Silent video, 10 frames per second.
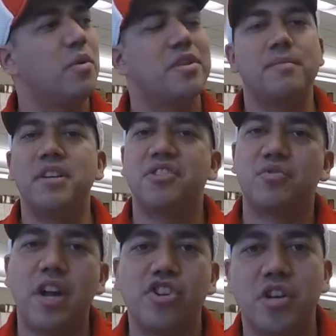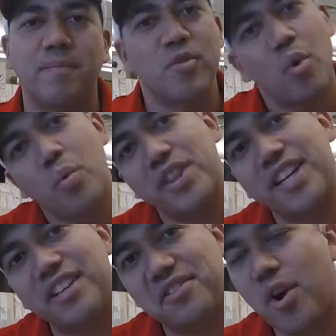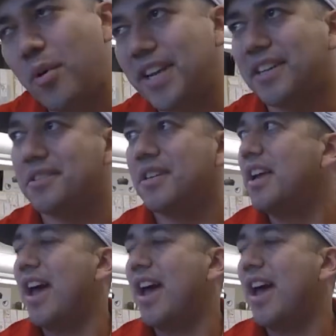with administration, with the custodians.